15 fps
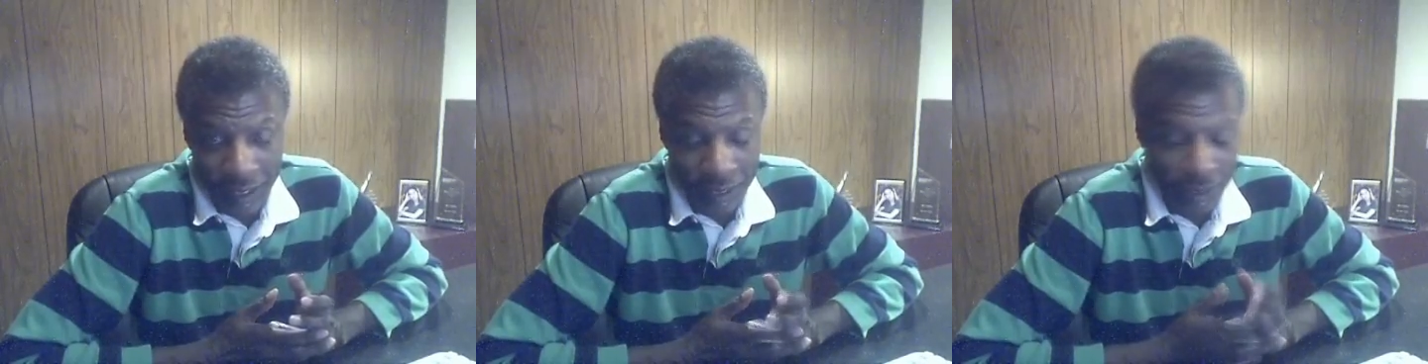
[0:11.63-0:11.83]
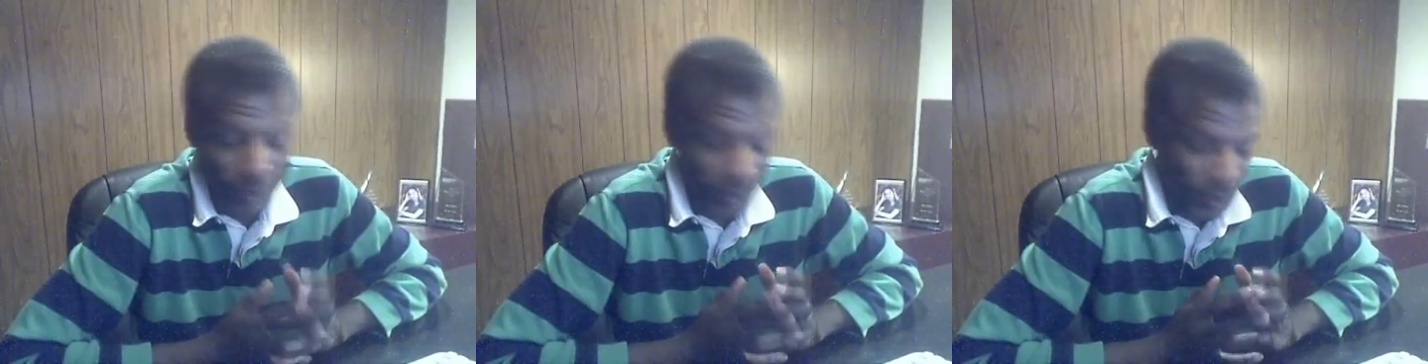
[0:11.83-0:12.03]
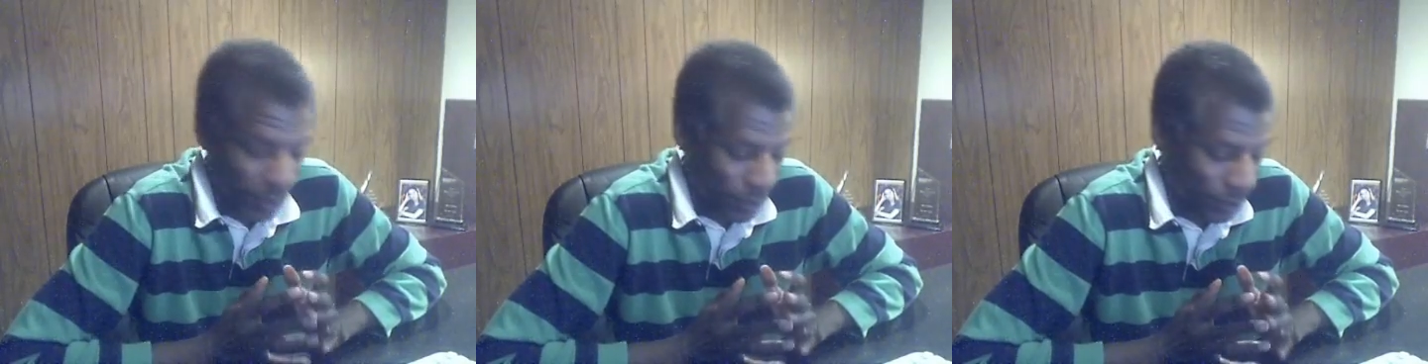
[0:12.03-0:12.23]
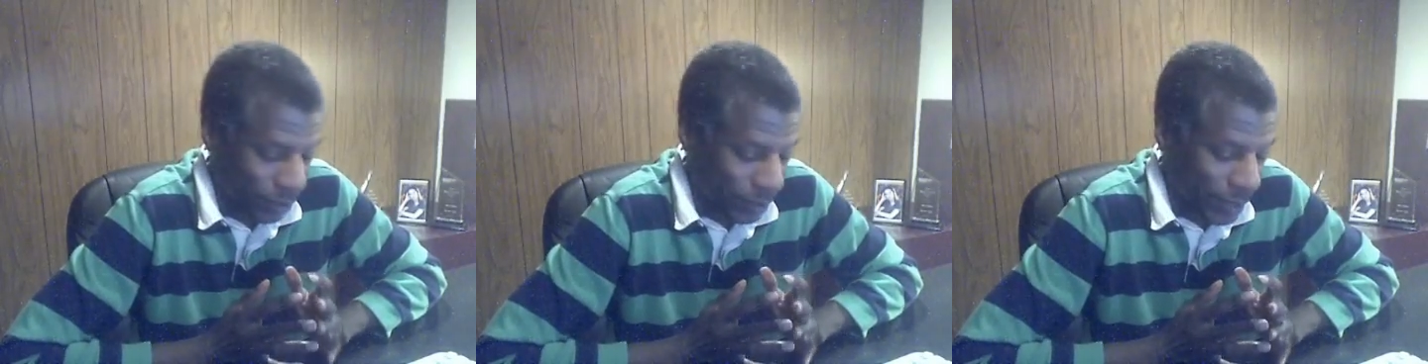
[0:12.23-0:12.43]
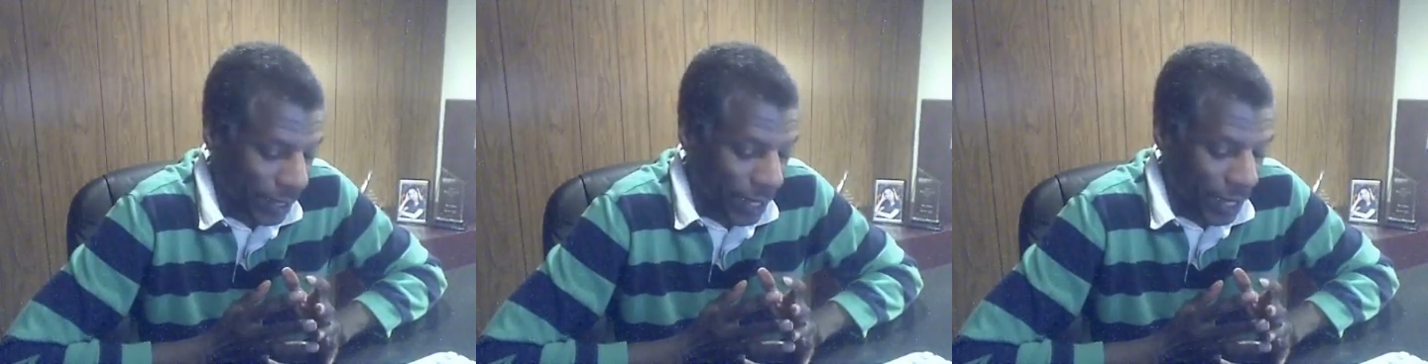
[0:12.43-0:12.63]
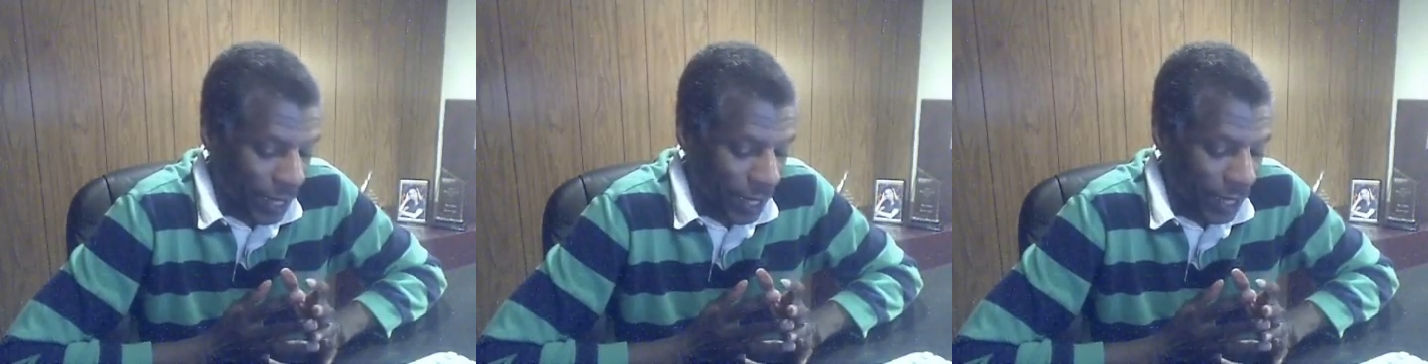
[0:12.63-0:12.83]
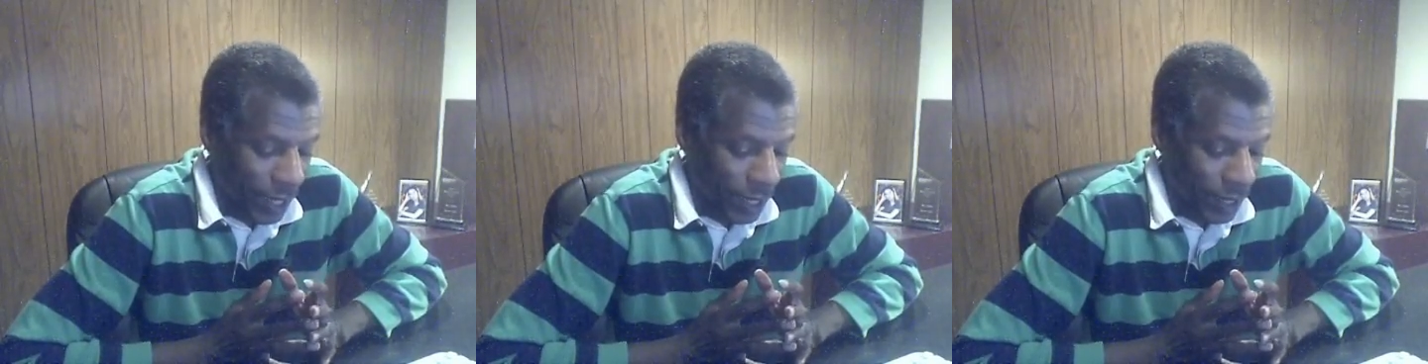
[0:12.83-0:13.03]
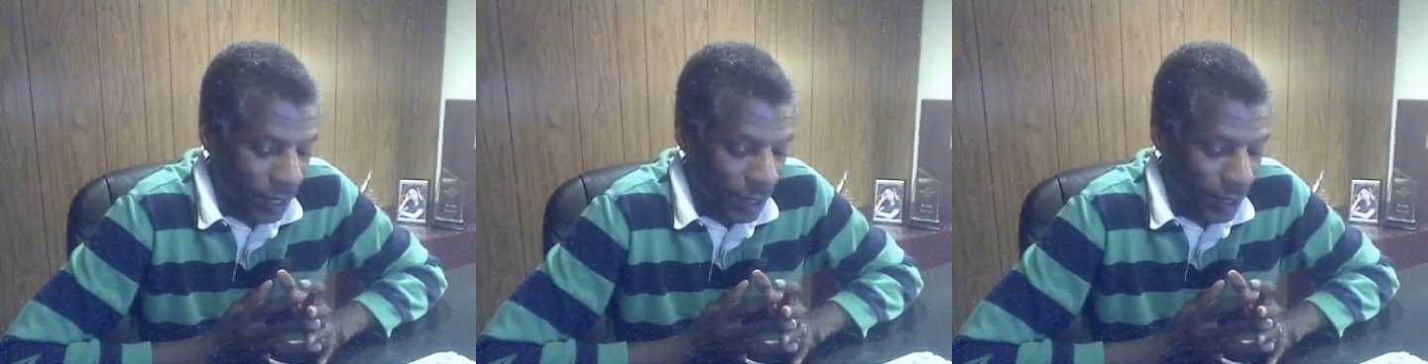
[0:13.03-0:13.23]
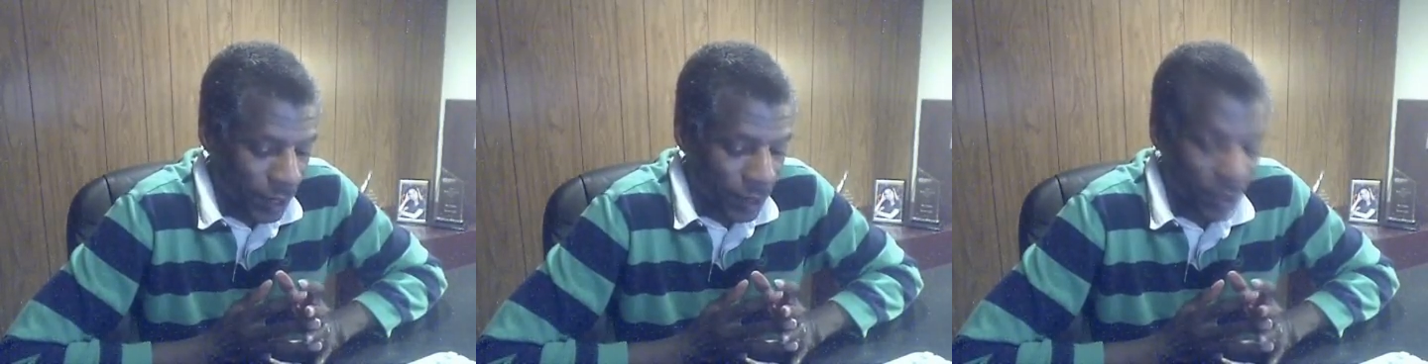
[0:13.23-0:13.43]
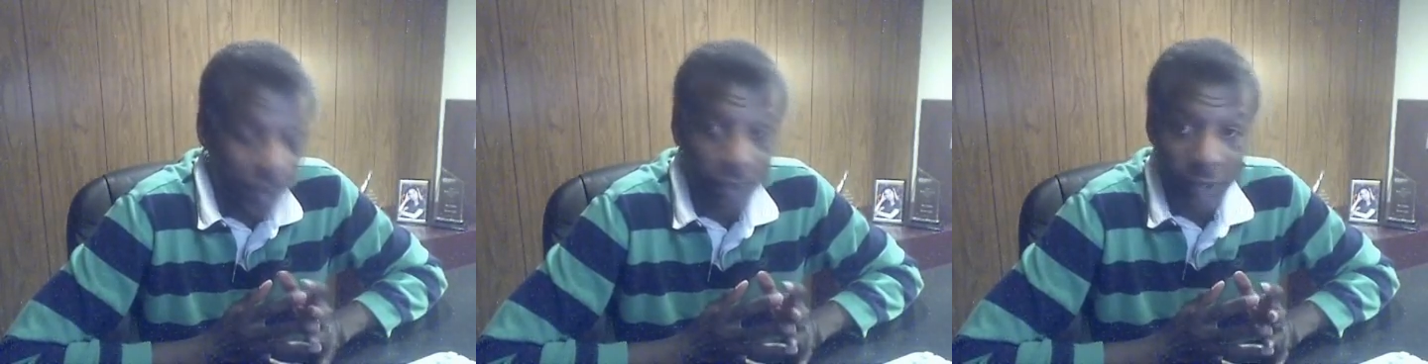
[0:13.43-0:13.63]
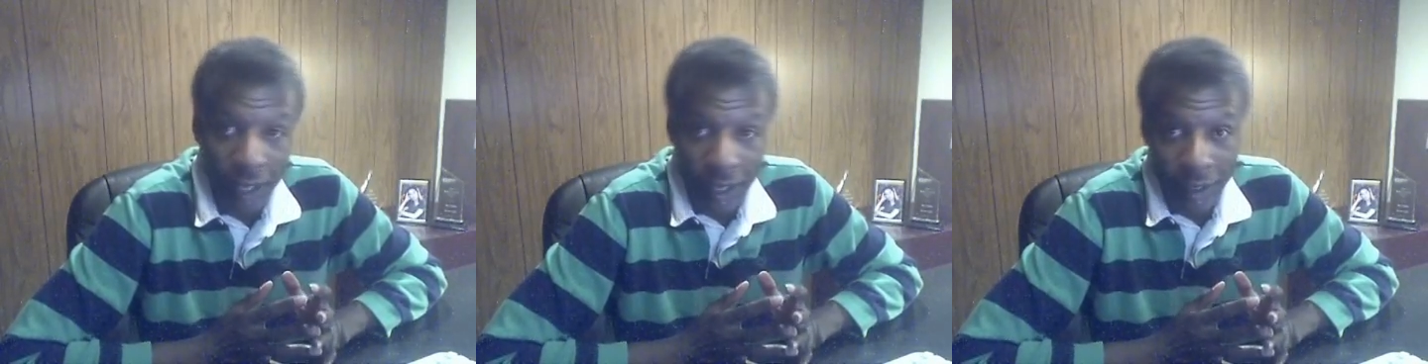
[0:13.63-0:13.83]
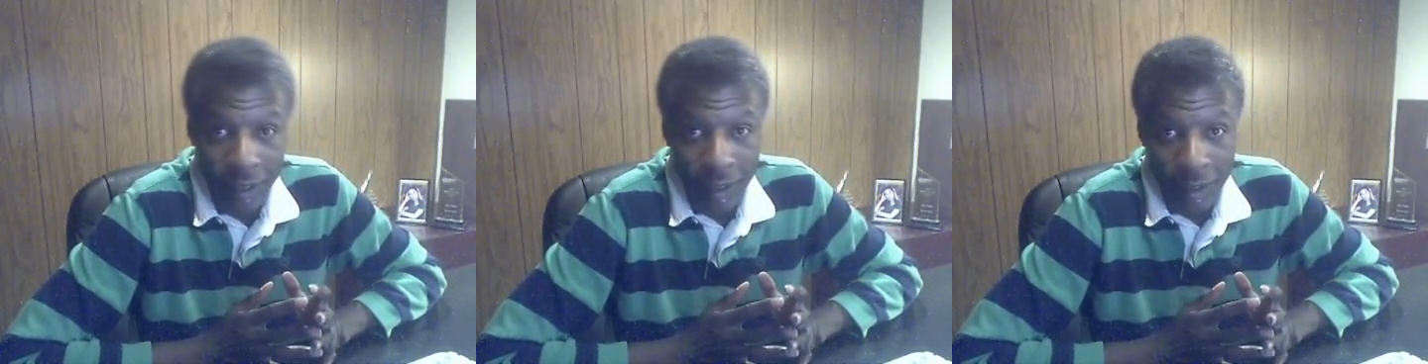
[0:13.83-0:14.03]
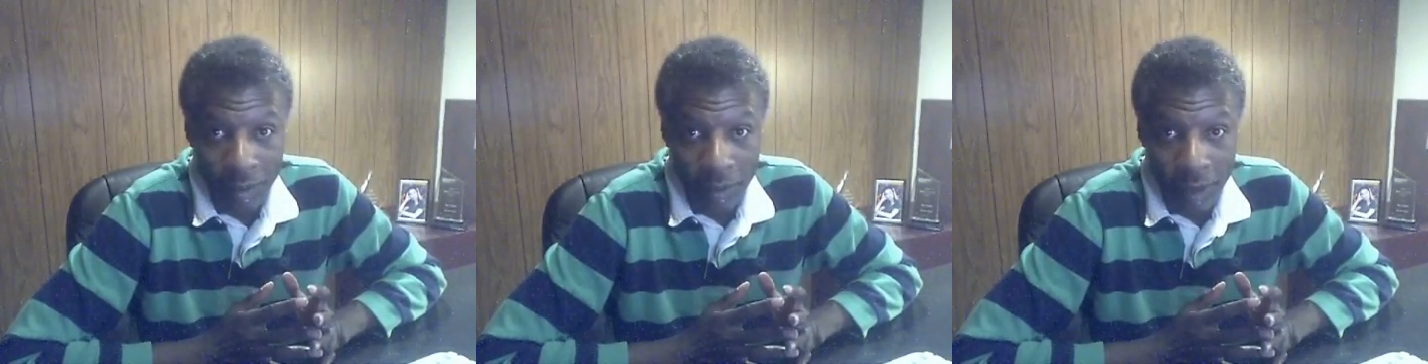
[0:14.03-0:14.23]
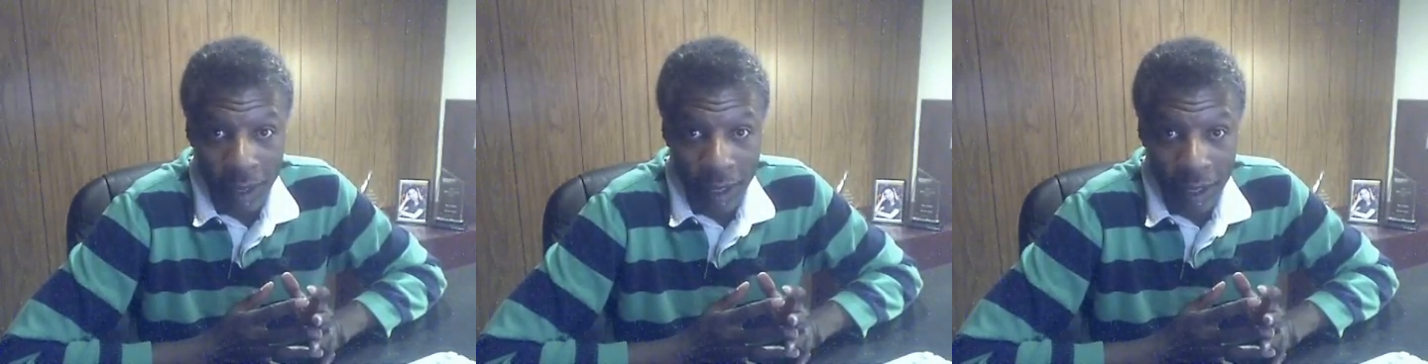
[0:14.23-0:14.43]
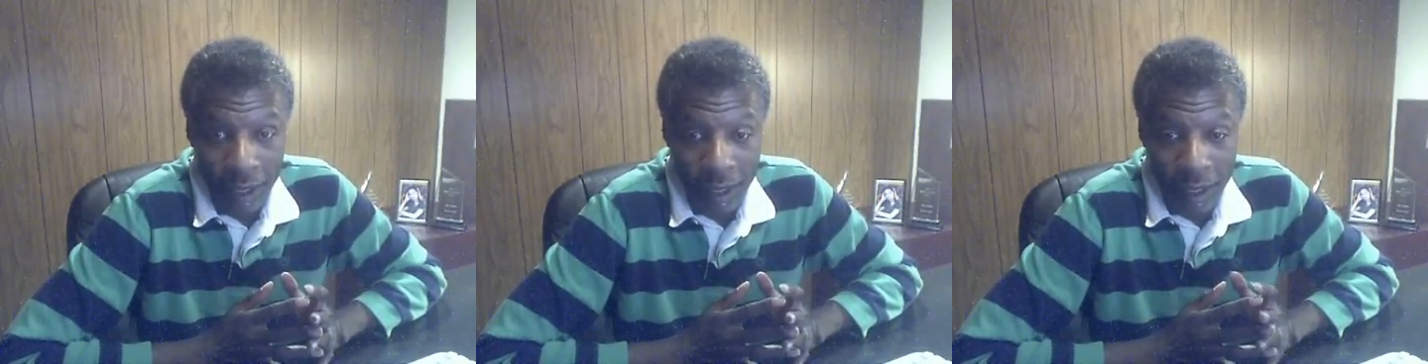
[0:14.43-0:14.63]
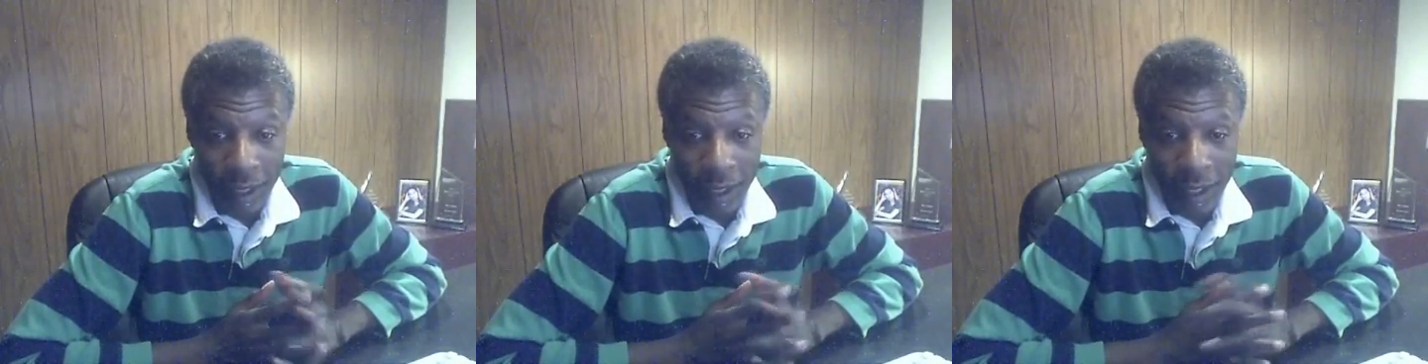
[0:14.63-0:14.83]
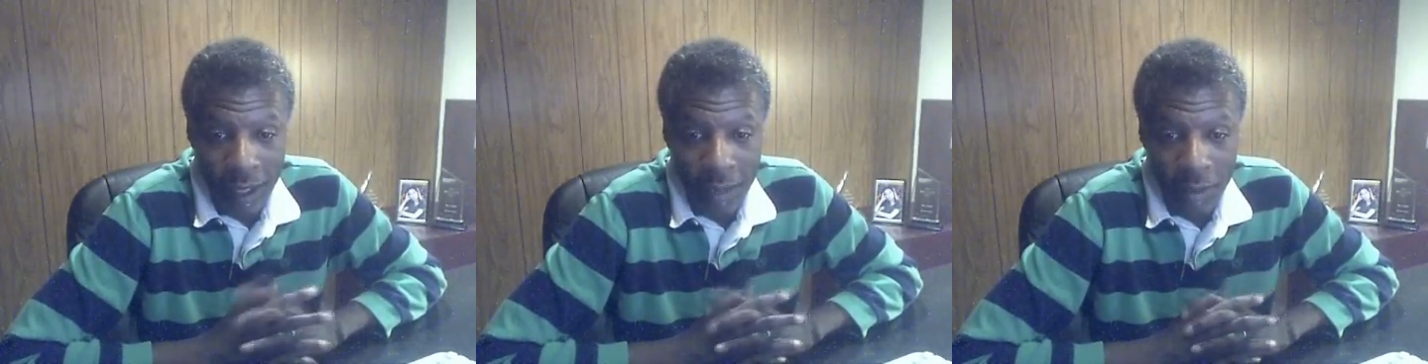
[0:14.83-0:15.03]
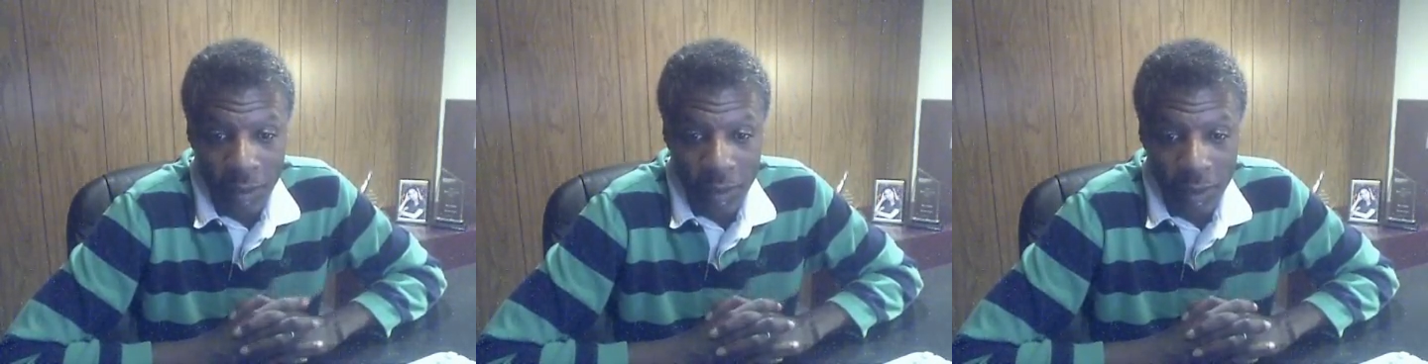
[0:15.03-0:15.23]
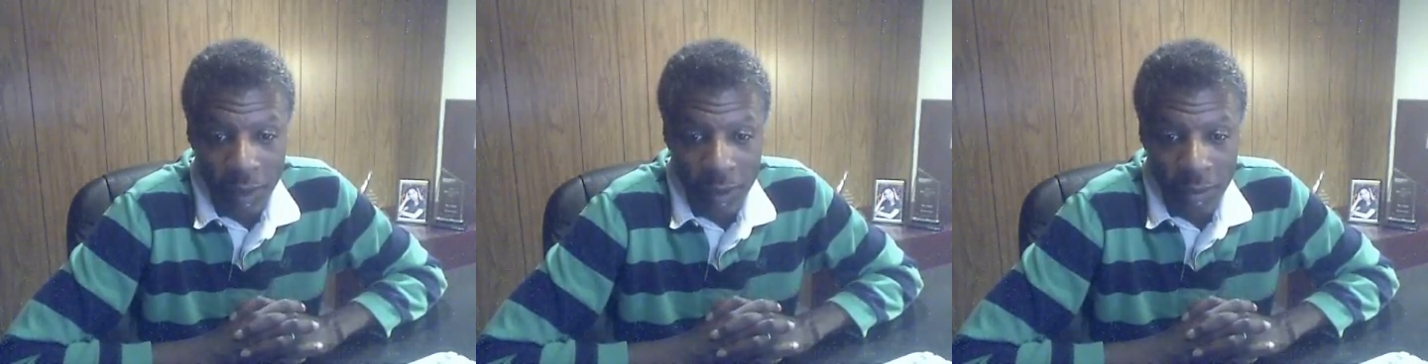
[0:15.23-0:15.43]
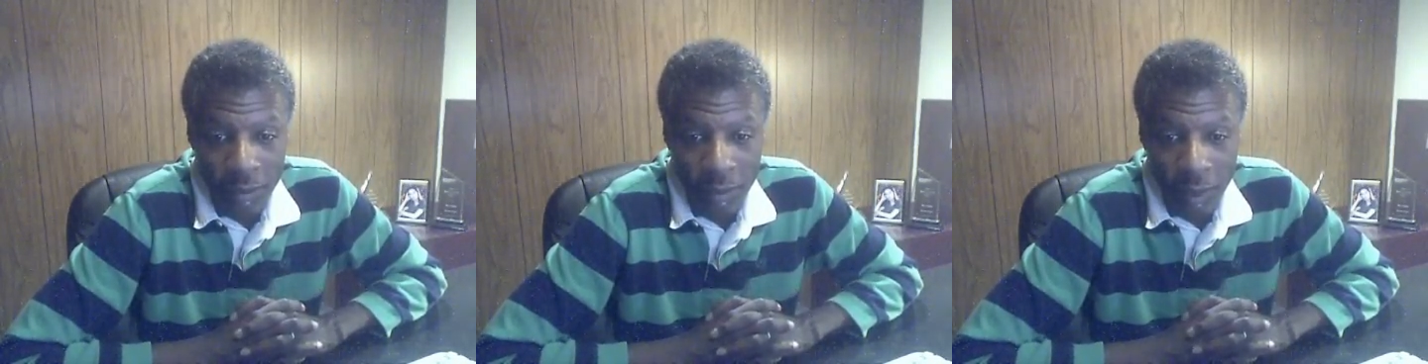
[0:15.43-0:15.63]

Well, to vet something comes from